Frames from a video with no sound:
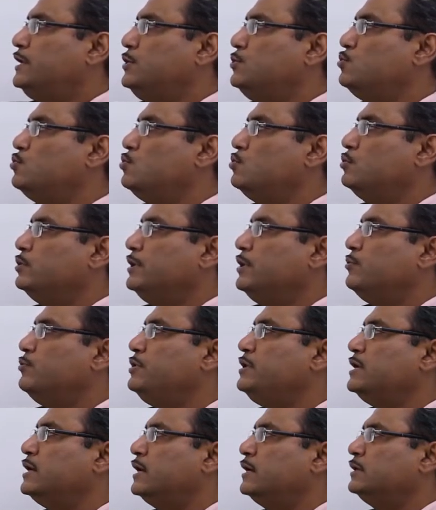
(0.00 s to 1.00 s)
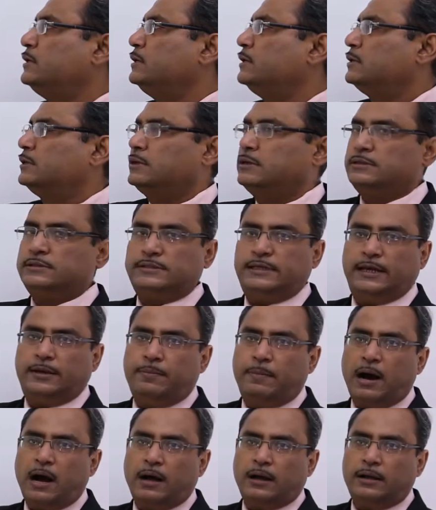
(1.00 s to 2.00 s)
Q union
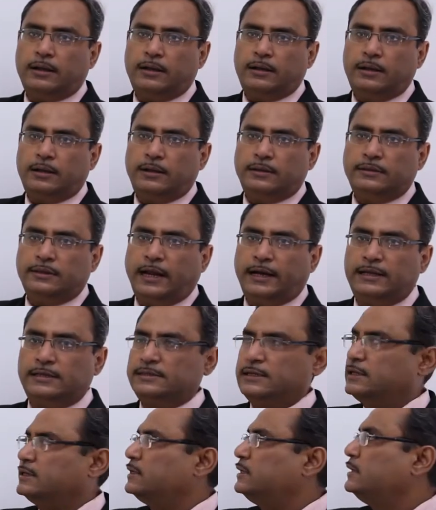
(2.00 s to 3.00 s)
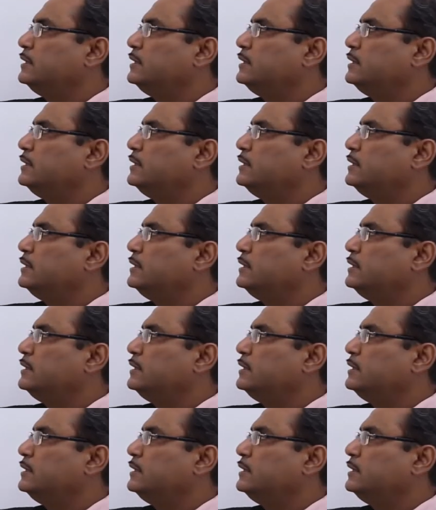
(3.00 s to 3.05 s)
sigma that is a